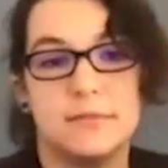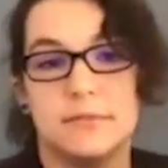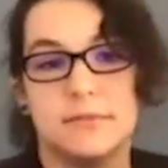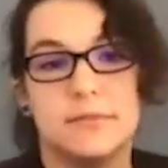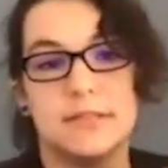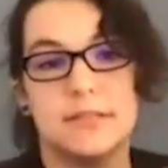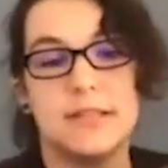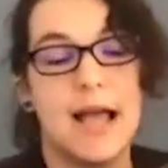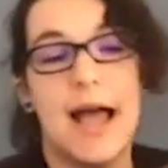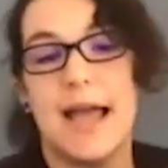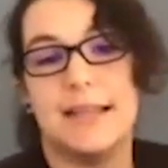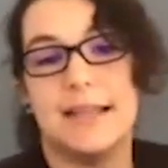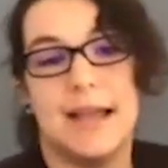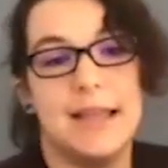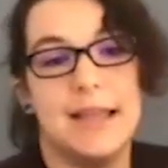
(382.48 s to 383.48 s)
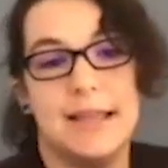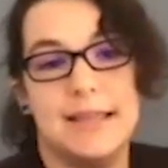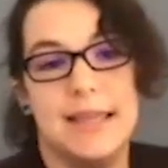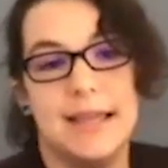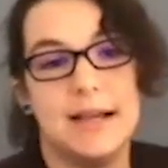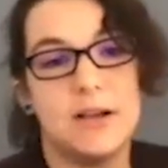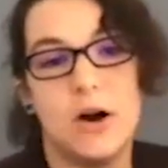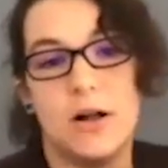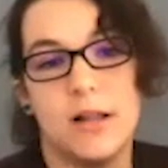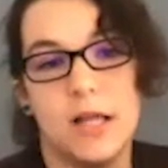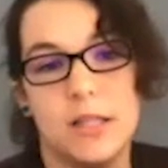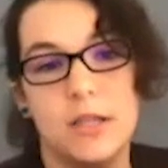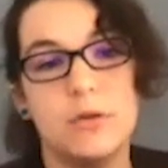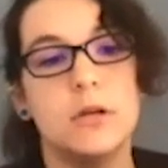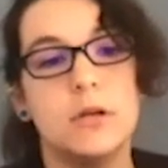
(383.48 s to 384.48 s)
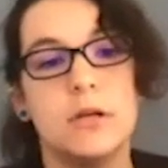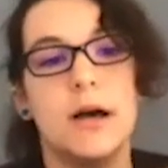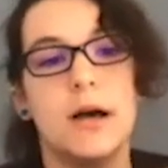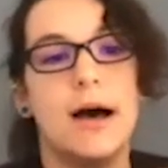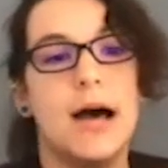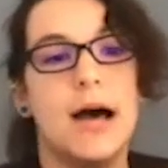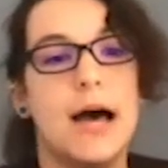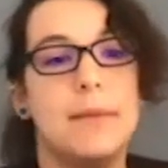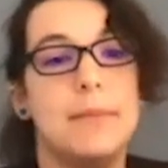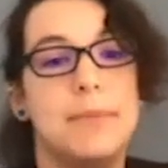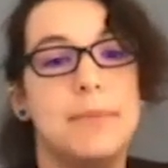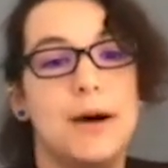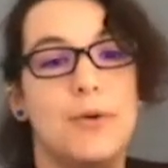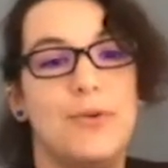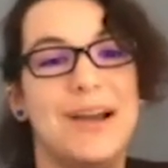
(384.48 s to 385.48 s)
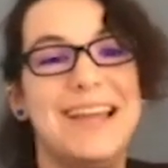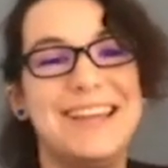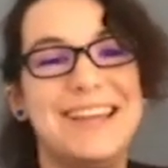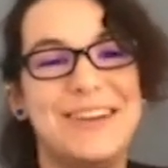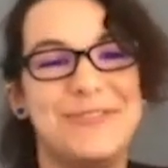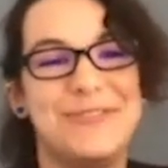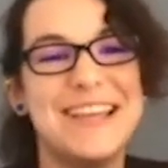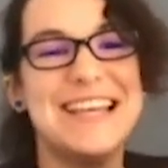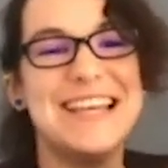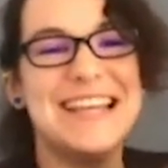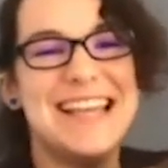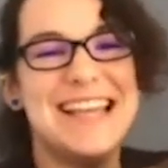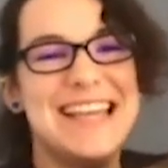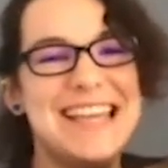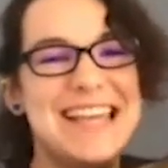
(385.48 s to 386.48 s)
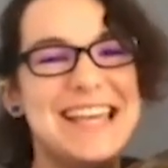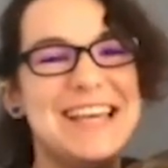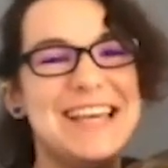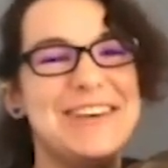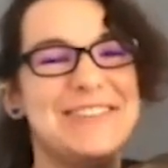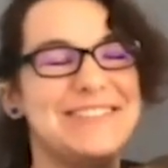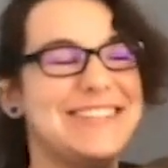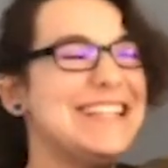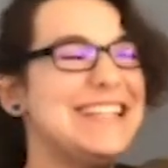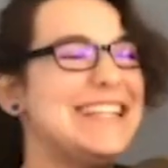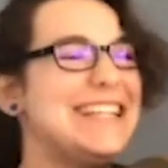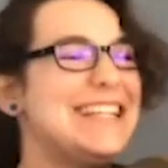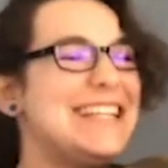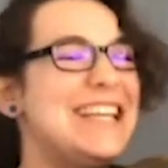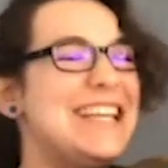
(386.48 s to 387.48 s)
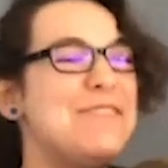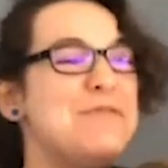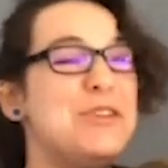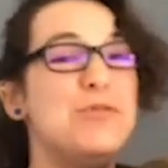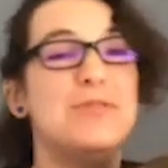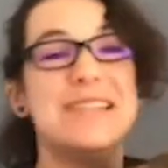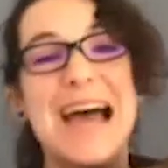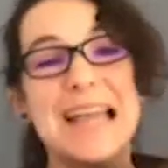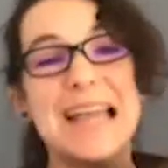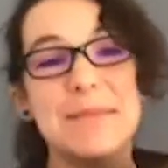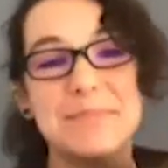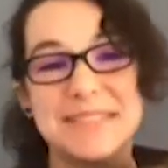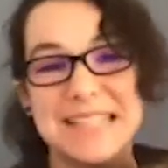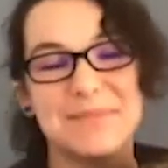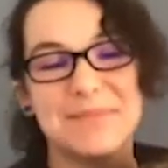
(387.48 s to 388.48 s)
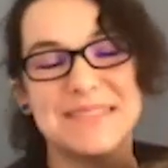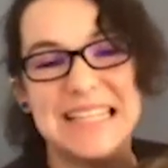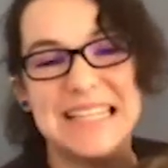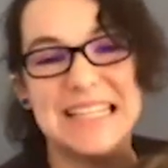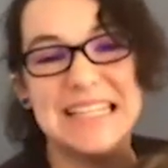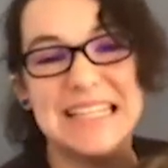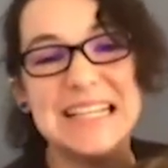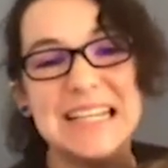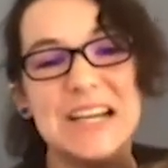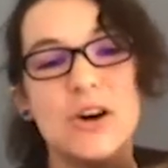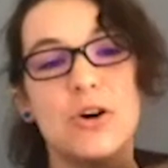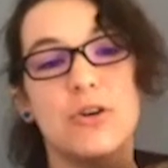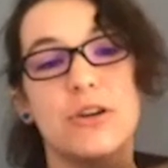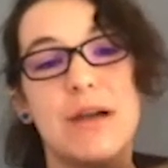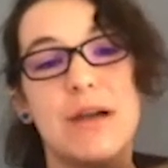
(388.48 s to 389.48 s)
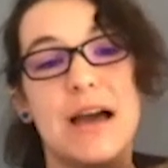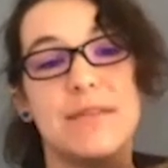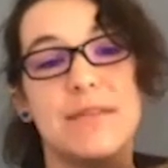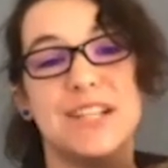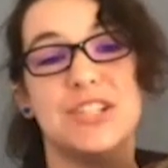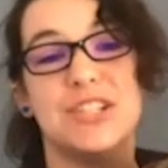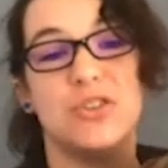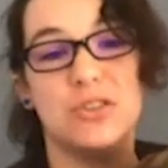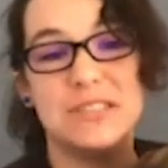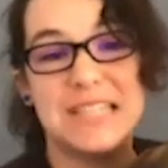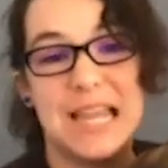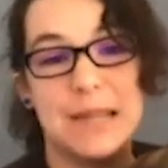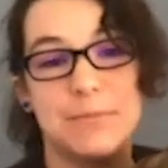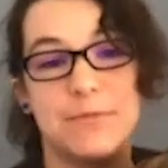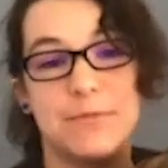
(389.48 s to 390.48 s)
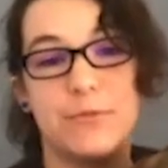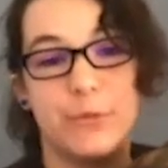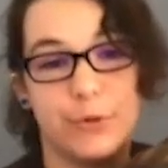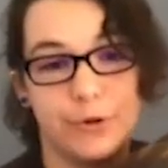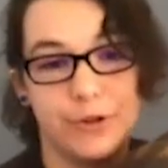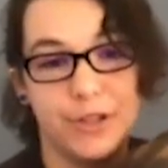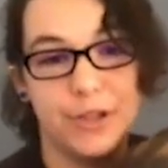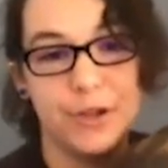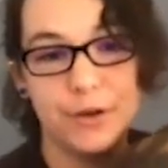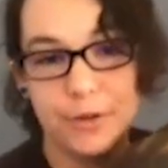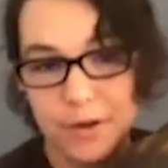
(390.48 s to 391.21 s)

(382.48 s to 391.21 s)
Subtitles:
Does not, I can't call on you. But if you type something or you have an adult type for you,